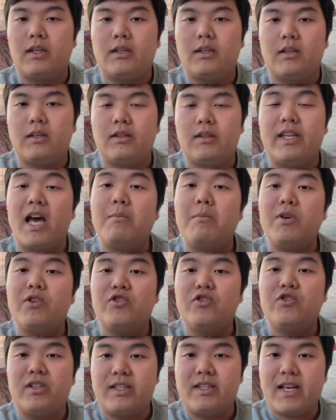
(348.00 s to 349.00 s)
the
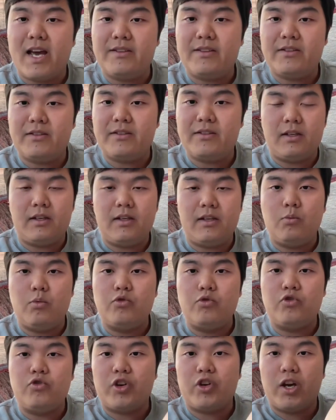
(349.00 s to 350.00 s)
damage intensity
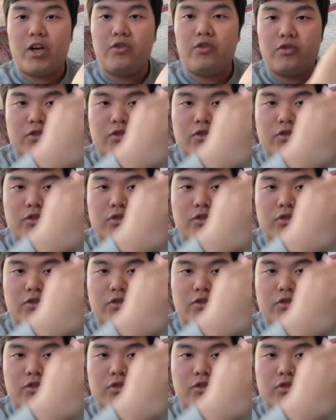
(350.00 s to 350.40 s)
will change